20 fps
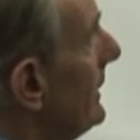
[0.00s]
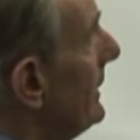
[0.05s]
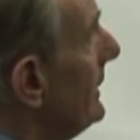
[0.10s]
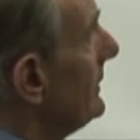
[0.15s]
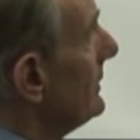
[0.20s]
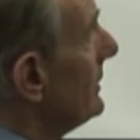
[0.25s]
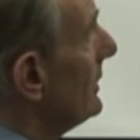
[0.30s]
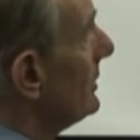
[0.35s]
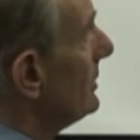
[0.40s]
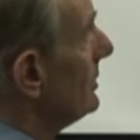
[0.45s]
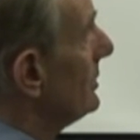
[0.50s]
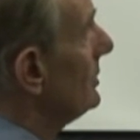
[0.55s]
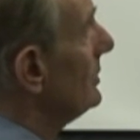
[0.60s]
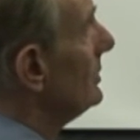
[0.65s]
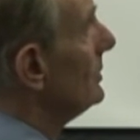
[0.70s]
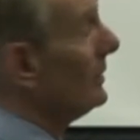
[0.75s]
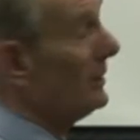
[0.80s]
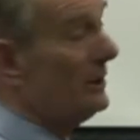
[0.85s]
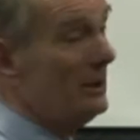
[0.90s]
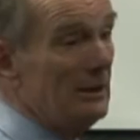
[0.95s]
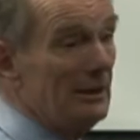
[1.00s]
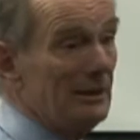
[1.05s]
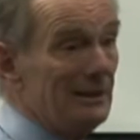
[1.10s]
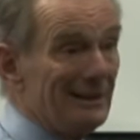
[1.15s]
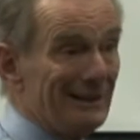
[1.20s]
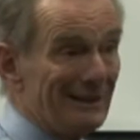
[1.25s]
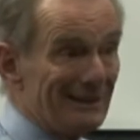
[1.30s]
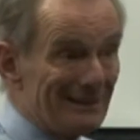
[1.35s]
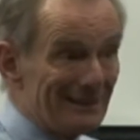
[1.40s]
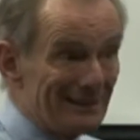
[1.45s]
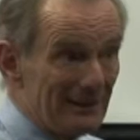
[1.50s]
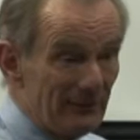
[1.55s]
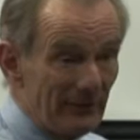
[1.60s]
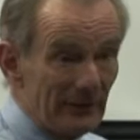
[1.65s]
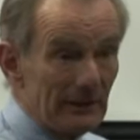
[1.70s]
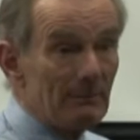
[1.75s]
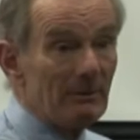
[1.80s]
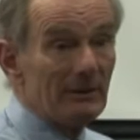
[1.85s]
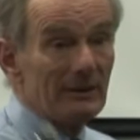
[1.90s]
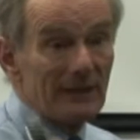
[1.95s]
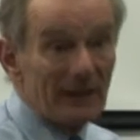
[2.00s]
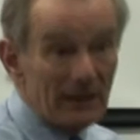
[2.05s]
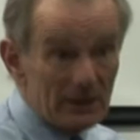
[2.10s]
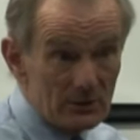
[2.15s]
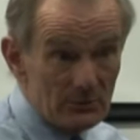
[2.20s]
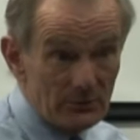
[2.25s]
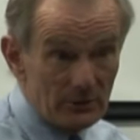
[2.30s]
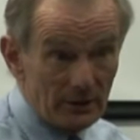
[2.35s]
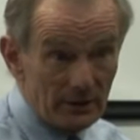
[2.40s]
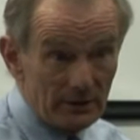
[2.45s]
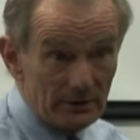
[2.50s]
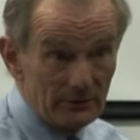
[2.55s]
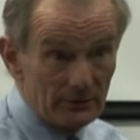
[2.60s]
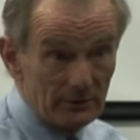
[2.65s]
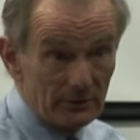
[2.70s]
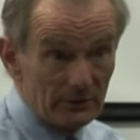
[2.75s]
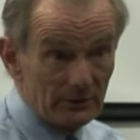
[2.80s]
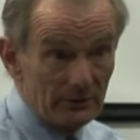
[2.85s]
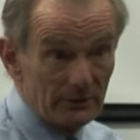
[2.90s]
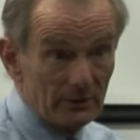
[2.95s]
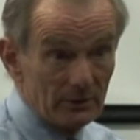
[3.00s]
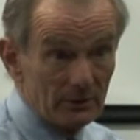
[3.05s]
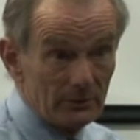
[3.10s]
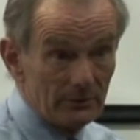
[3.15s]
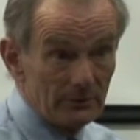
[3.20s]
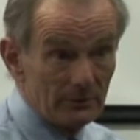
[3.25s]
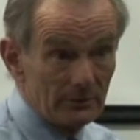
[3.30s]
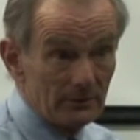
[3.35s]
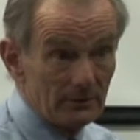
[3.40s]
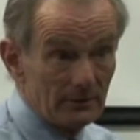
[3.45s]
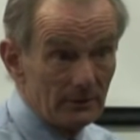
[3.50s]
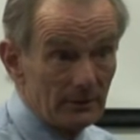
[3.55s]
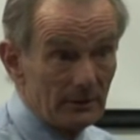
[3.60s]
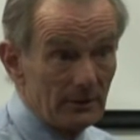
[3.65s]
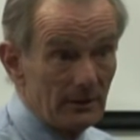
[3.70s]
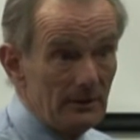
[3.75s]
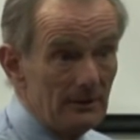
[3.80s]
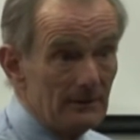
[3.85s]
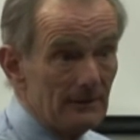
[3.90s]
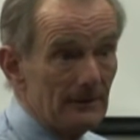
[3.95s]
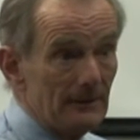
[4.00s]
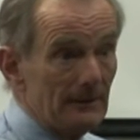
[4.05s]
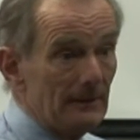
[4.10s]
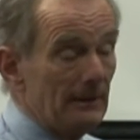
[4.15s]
is to develop a catchphrase for yourself, okay?